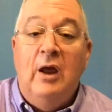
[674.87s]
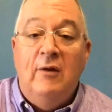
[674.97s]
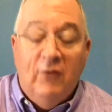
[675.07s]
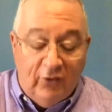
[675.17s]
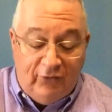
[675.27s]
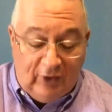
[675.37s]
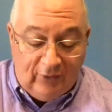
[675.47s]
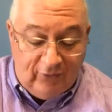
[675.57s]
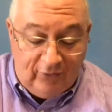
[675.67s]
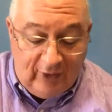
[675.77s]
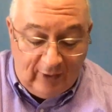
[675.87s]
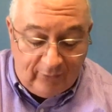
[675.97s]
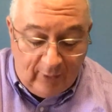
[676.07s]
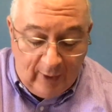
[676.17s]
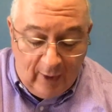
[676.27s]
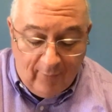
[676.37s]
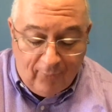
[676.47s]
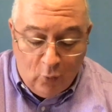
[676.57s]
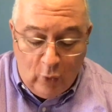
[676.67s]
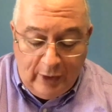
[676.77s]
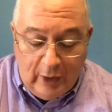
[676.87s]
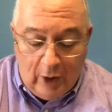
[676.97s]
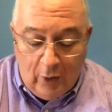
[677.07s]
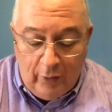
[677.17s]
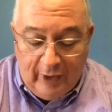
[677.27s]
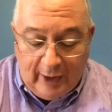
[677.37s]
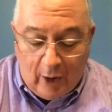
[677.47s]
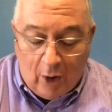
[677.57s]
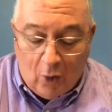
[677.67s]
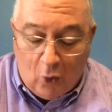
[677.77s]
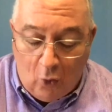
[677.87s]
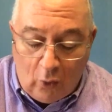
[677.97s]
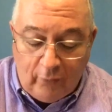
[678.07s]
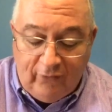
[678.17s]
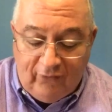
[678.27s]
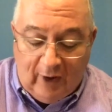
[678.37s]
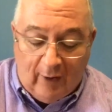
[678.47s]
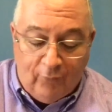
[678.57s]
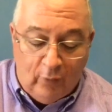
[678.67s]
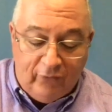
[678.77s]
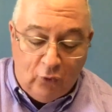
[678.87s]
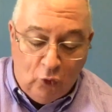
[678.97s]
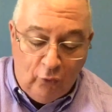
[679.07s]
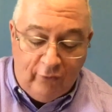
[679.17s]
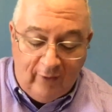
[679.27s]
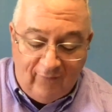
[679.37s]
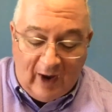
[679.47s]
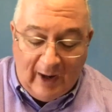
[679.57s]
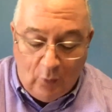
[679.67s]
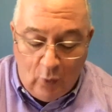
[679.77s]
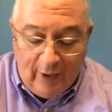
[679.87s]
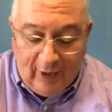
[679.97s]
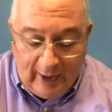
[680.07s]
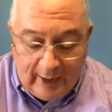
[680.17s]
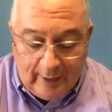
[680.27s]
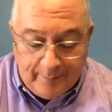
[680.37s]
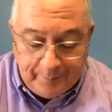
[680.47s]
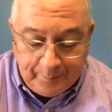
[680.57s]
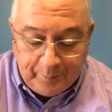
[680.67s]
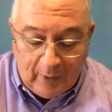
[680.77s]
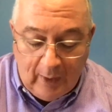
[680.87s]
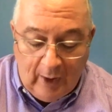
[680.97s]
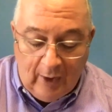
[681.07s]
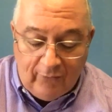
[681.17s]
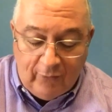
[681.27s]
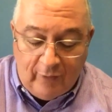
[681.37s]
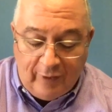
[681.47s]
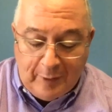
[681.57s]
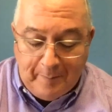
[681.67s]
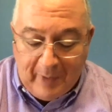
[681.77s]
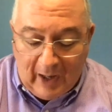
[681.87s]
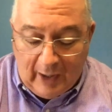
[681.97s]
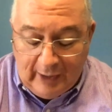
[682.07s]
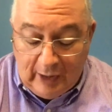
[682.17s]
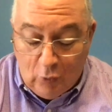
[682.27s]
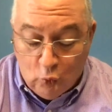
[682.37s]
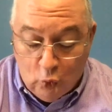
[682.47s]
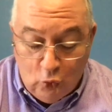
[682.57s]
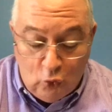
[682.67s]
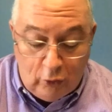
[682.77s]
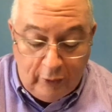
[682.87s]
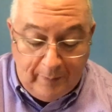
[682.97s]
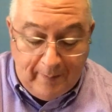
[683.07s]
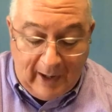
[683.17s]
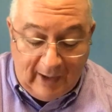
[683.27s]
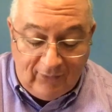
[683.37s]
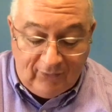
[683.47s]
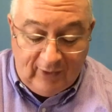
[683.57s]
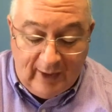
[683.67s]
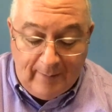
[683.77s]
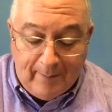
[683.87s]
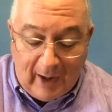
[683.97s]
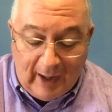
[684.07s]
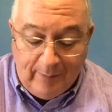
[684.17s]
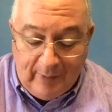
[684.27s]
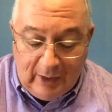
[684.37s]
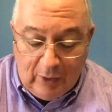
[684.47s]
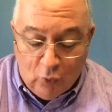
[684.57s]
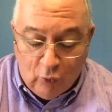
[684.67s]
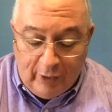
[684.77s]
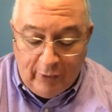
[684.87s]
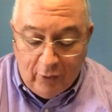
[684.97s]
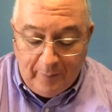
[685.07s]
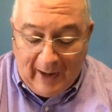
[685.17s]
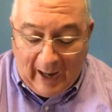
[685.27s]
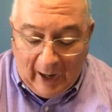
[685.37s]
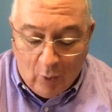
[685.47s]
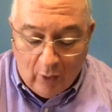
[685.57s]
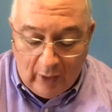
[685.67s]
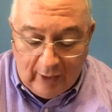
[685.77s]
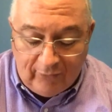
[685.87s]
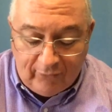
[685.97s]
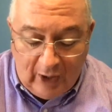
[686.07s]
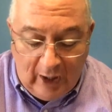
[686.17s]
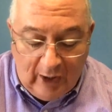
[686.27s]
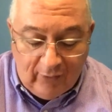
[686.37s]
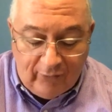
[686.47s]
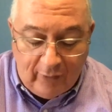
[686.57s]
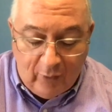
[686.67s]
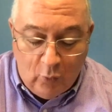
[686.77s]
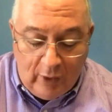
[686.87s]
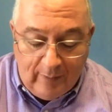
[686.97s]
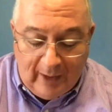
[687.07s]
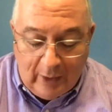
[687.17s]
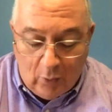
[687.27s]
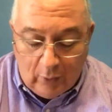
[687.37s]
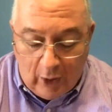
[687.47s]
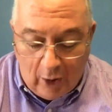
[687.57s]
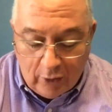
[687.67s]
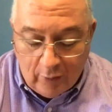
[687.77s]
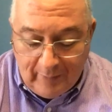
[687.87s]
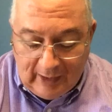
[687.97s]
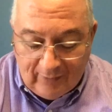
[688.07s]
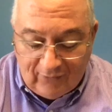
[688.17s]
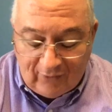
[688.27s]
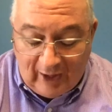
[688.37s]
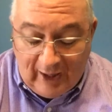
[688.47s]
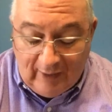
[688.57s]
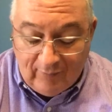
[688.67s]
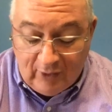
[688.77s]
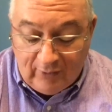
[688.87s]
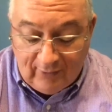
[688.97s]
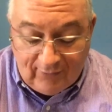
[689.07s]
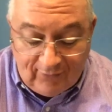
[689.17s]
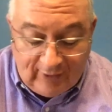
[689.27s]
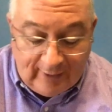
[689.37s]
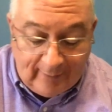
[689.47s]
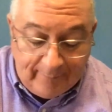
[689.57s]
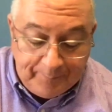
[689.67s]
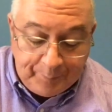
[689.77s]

In verse 6, it says, for we know that our old self was crucified with him, so that the body ruled by sin might be rendered powerless, so that we may no longer be enslaved to sin.